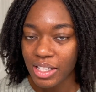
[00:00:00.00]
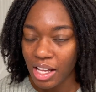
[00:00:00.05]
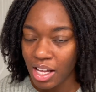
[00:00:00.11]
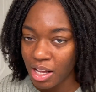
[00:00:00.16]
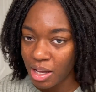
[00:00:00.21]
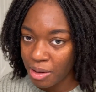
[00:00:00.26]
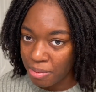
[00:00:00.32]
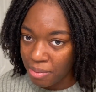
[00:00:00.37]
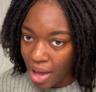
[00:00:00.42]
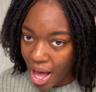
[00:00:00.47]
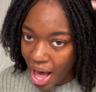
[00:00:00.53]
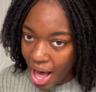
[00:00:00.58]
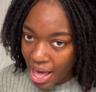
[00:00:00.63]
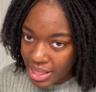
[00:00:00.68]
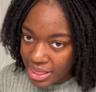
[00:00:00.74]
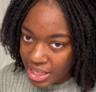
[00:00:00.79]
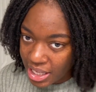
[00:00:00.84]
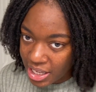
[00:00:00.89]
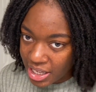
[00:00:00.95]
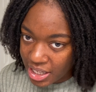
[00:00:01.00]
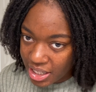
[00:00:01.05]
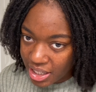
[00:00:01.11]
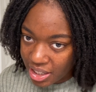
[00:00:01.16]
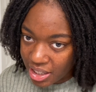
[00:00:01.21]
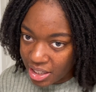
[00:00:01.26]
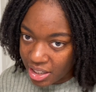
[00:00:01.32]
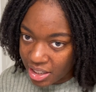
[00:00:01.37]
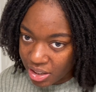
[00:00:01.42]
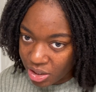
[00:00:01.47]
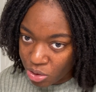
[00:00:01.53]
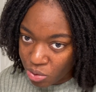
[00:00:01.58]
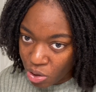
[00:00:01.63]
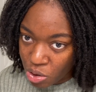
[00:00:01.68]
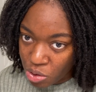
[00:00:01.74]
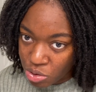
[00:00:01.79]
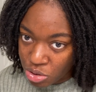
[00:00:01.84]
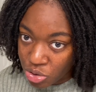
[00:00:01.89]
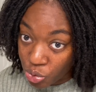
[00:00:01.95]
I think it
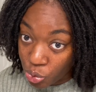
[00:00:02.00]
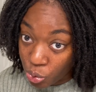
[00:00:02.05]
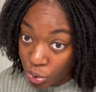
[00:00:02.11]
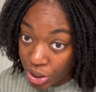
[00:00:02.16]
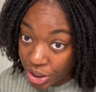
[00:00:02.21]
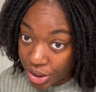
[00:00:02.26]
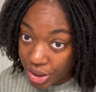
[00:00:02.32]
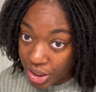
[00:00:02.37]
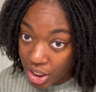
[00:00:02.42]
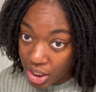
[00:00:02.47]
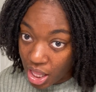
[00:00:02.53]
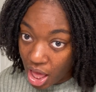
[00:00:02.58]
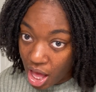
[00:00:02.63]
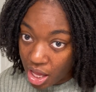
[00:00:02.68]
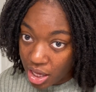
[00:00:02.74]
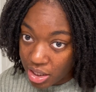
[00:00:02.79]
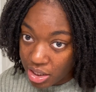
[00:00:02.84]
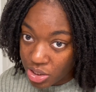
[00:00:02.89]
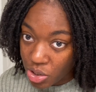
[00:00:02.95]
grows with the locks,